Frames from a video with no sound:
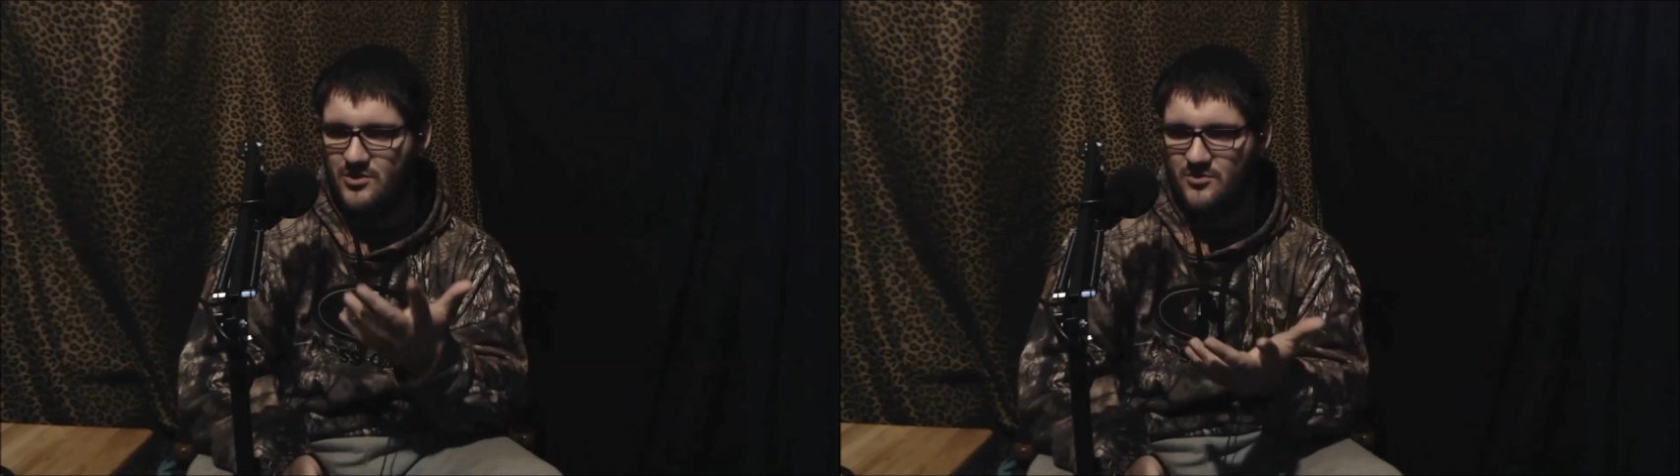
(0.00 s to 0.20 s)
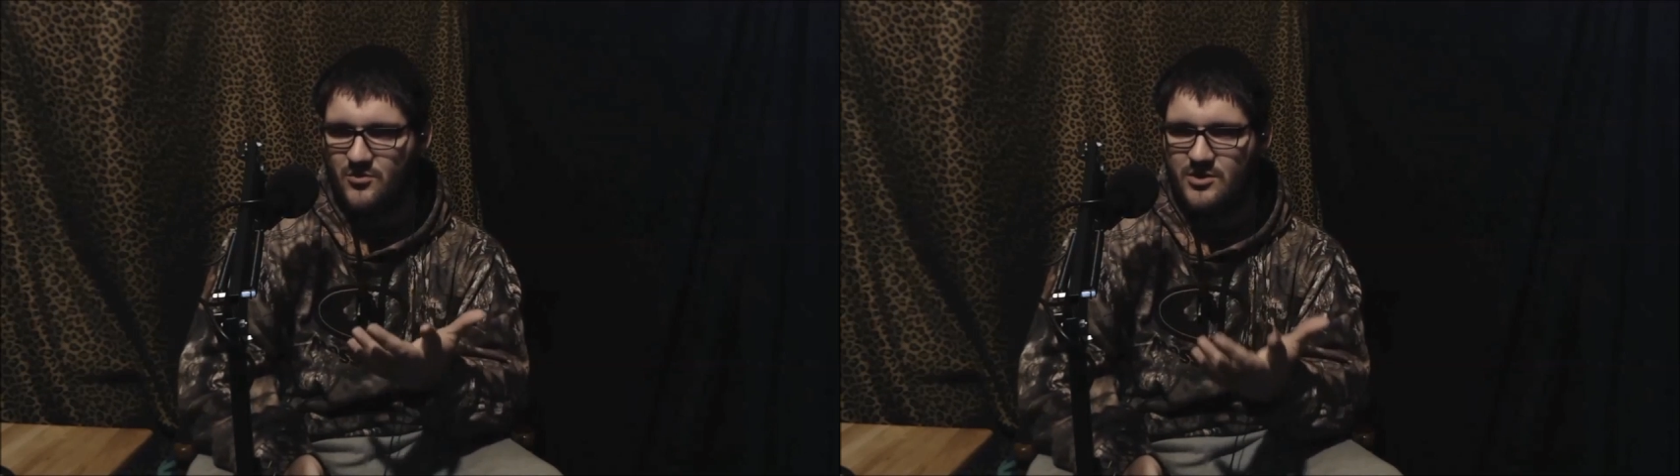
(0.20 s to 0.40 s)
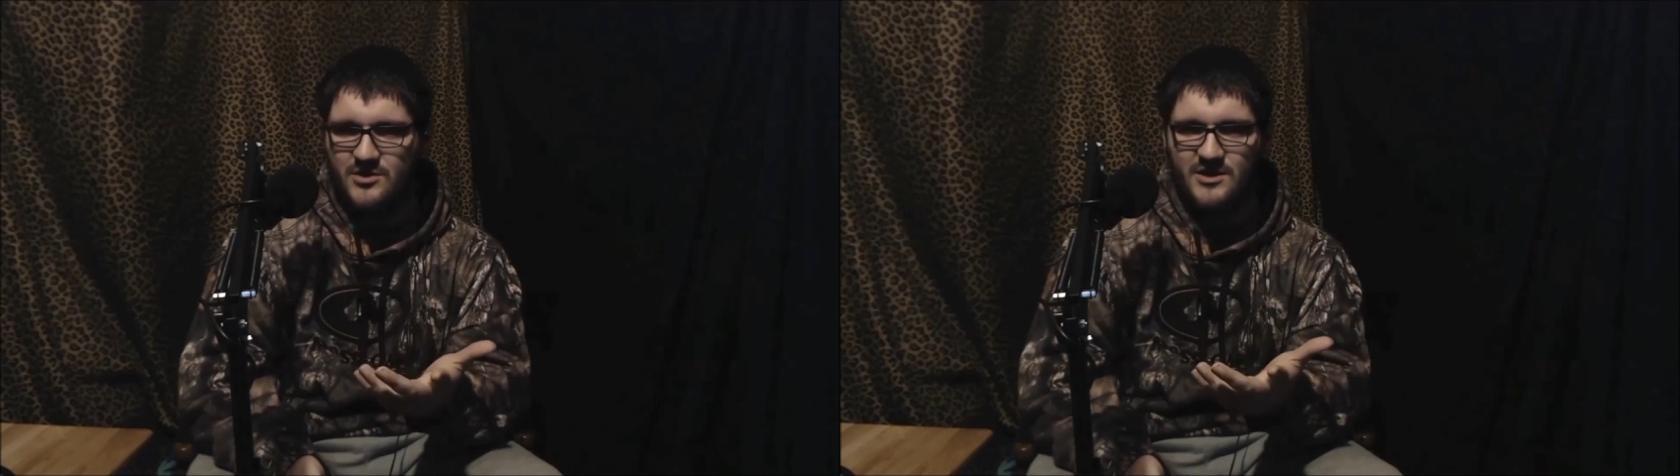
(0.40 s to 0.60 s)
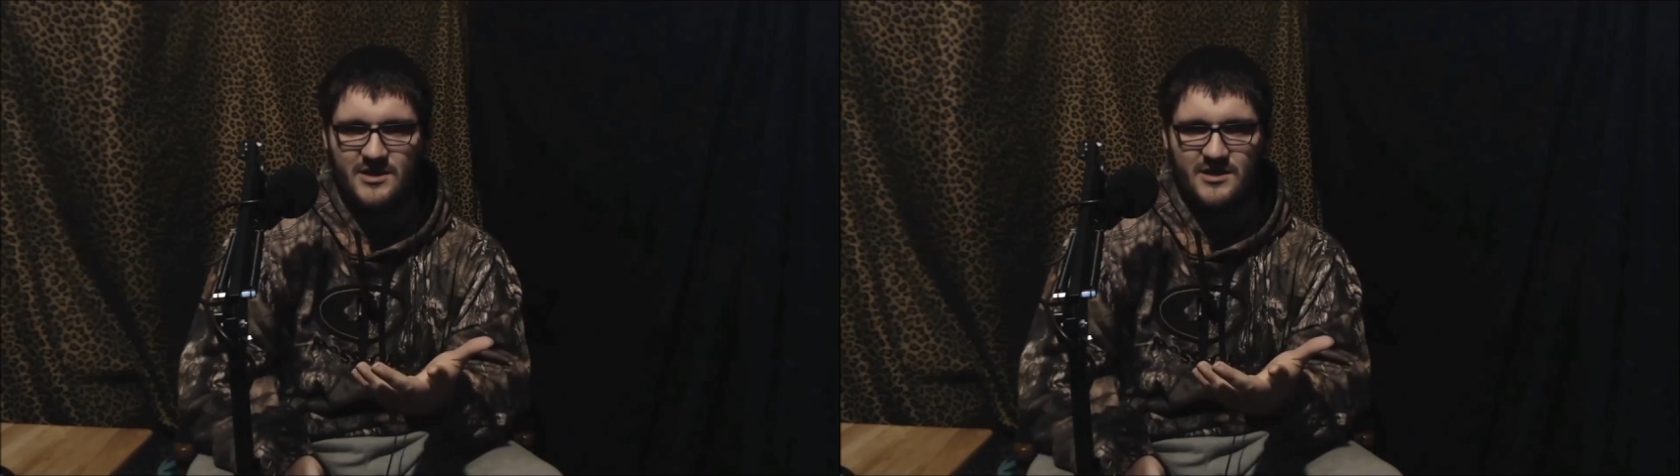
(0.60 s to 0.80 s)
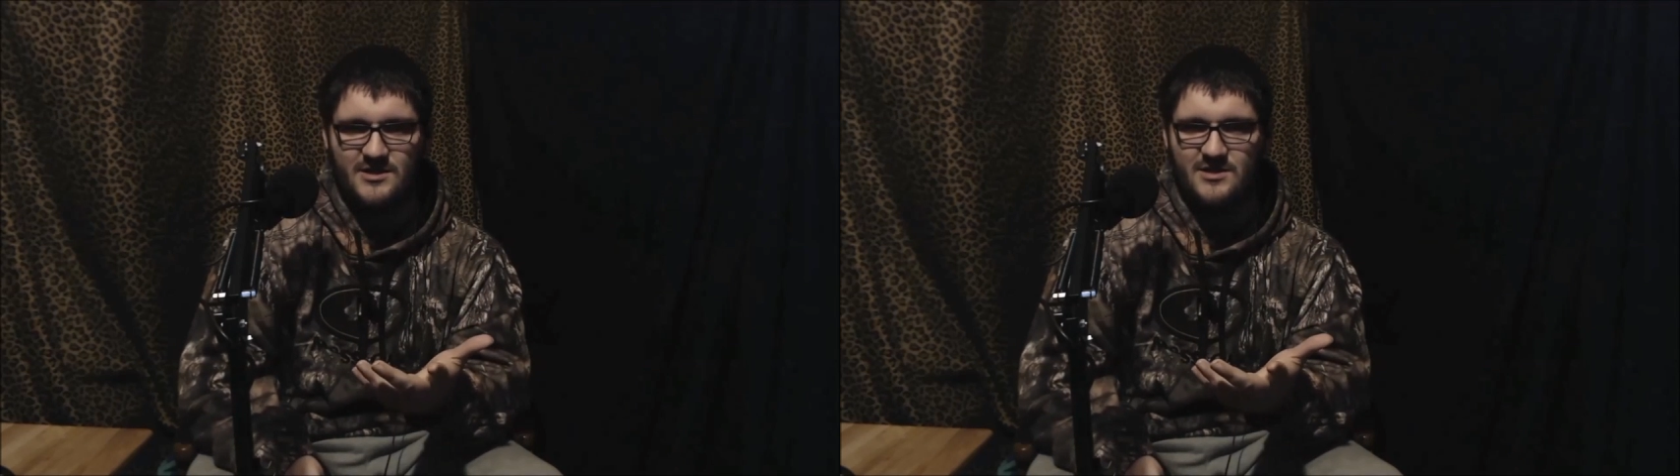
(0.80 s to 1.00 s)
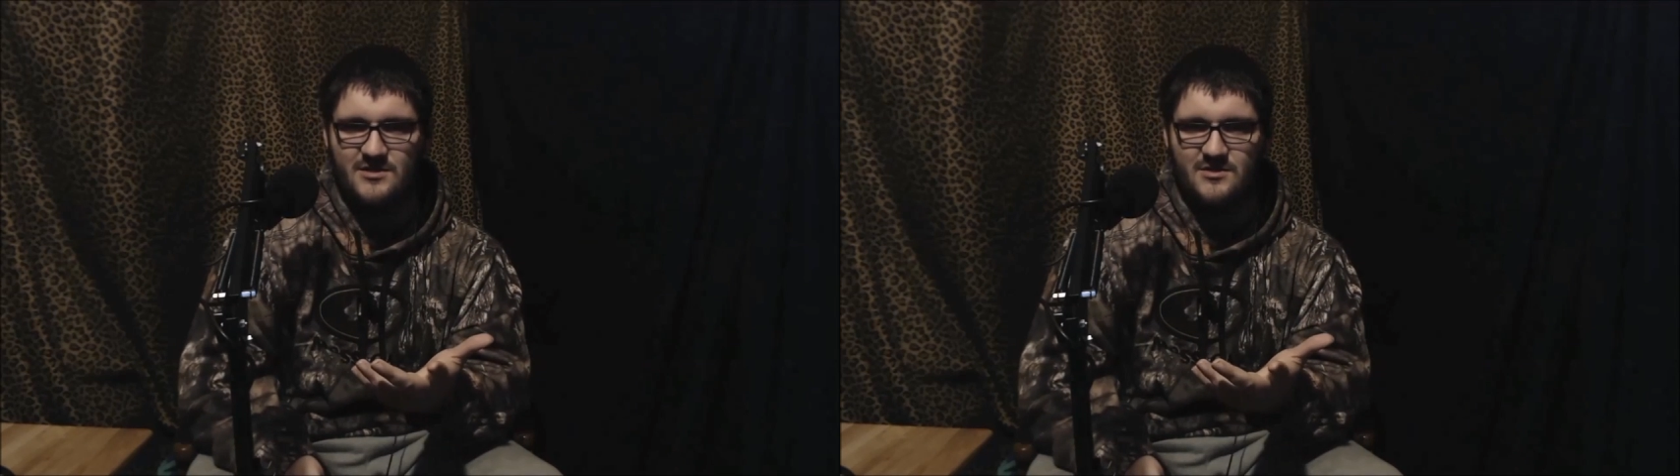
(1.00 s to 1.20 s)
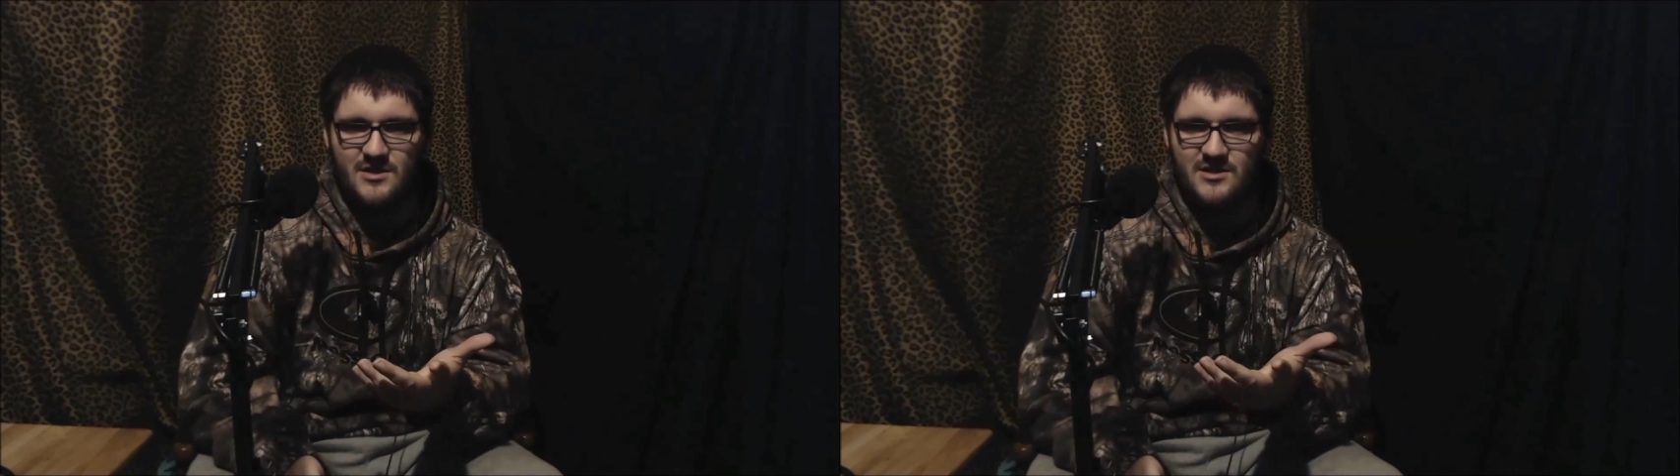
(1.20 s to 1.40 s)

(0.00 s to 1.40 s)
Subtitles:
what are these?